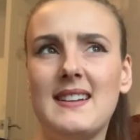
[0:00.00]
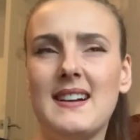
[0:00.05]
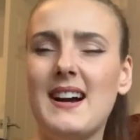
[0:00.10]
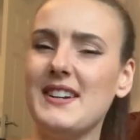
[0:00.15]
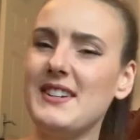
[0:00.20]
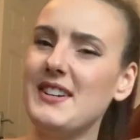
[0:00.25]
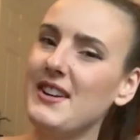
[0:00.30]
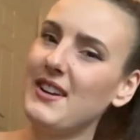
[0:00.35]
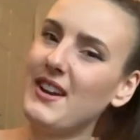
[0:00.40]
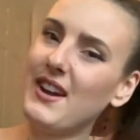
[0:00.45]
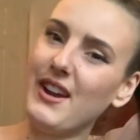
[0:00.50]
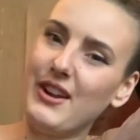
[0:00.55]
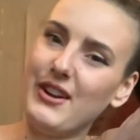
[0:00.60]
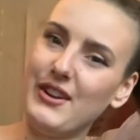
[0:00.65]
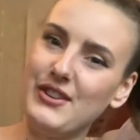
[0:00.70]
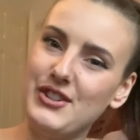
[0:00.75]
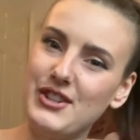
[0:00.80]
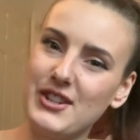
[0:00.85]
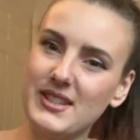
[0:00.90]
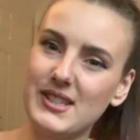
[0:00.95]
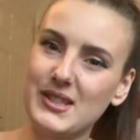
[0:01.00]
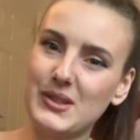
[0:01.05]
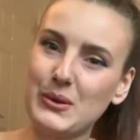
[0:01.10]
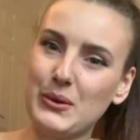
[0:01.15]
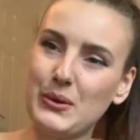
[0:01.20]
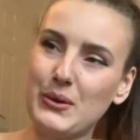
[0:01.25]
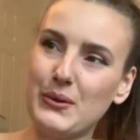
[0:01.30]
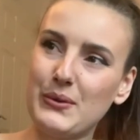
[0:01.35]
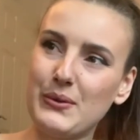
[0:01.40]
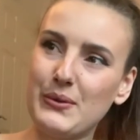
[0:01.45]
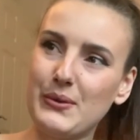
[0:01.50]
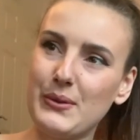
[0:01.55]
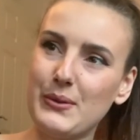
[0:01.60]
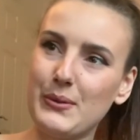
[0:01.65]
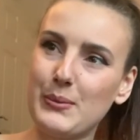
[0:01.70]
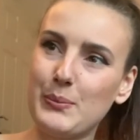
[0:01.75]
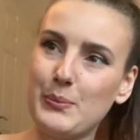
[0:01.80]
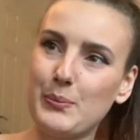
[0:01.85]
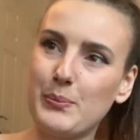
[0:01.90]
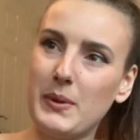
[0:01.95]
I don't know, just sort of
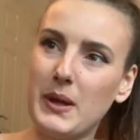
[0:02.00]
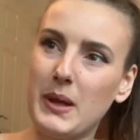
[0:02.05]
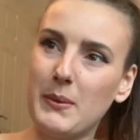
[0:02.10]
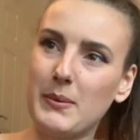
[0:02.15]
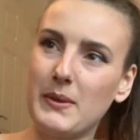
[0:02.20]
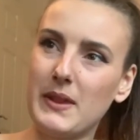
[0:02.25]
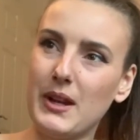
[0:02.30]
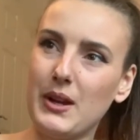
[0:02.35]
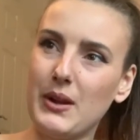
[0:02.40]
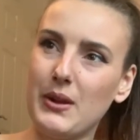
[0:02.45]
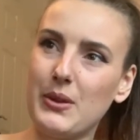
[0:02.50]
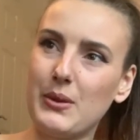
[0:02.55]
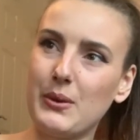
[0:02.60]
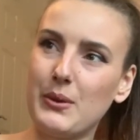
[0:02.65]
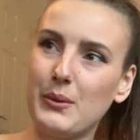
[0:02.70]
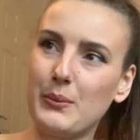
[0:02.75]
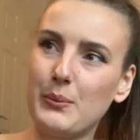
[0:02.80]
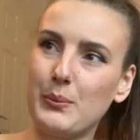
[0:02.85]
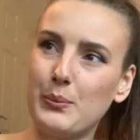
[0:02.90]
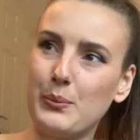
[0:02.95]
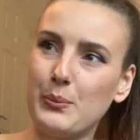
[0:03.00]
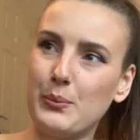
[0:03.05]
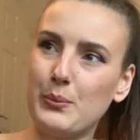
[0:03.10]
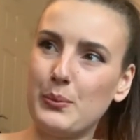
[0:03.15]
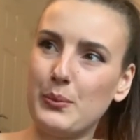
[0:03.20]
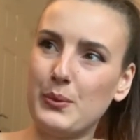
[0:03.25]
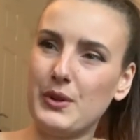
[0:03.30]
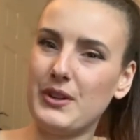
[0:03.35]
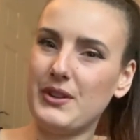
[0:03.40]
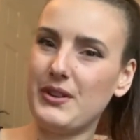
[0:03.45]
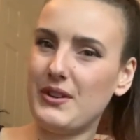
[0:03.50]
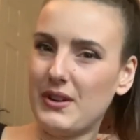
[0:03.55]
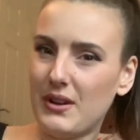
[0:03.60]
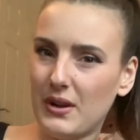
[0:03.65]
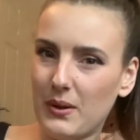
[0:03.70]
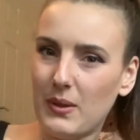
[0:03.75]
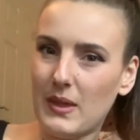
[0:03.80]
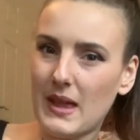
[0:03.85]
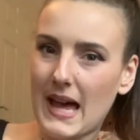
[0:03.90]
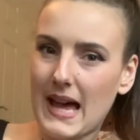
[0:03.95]
people that you thought wouldn't
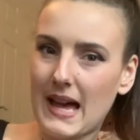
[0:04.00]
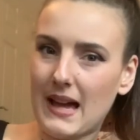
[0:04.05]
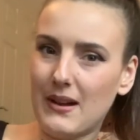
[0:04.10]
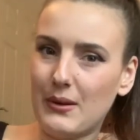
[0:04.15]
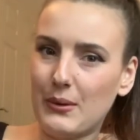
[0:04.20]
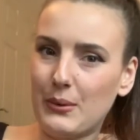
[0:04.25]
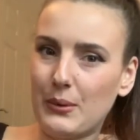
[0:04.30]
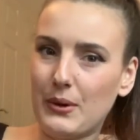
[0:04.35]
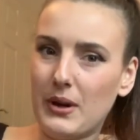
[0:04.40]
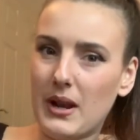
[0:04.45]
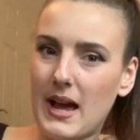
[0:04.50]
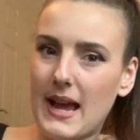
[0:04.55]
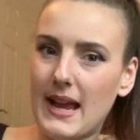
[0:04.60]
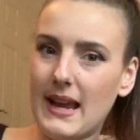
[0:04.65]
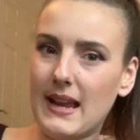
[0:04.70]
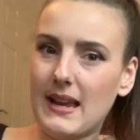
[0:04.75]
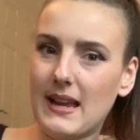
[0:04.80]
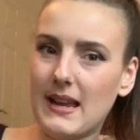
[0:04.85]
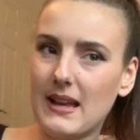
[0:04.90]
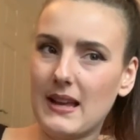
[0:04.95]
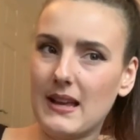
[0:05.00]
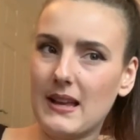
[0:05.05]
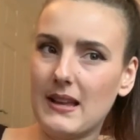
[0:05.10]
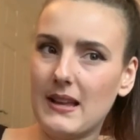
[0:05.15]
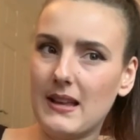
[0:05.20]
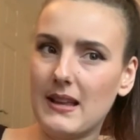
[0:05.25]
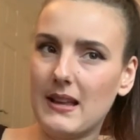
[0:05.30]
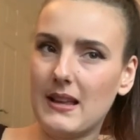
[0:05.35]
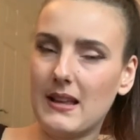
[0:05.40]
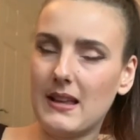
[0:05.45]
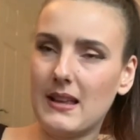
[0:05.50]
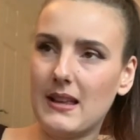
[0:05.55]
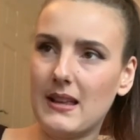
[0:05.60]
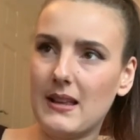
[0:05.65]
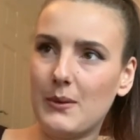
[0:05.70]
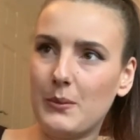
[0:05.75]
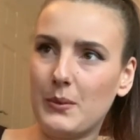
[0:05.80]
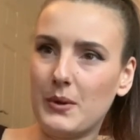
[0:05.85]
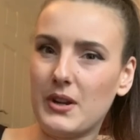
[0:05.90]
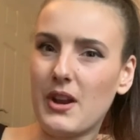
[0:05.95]
do that or like
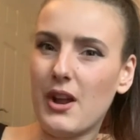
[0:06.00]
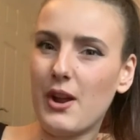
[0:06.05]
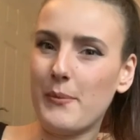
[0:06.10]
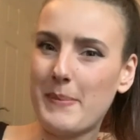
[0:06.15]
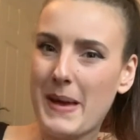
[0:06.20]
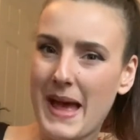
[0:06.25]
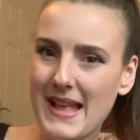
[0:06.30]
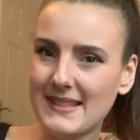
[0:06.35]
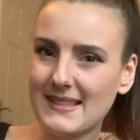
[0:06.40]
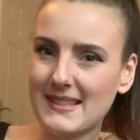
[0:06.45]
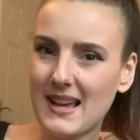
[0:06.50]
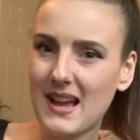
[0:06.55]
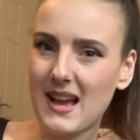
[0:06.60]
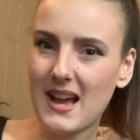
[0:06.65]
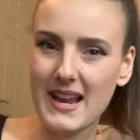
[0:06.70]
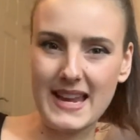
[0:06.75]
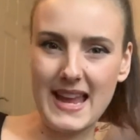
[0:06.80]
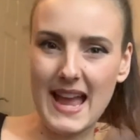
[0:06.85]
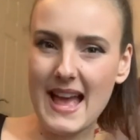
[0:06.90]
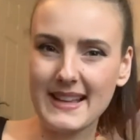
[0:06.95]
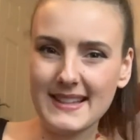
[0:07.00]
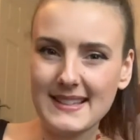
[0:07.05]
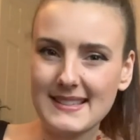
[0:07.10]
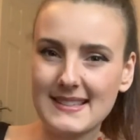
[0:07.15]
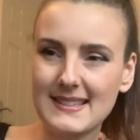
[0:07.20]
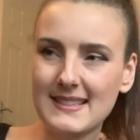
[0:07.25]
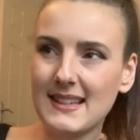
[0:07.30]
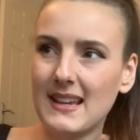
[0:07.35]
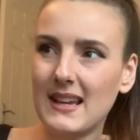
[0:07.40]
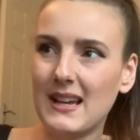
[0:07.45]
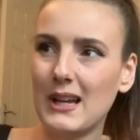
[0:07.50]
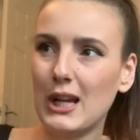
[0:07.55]
would know better, I guess.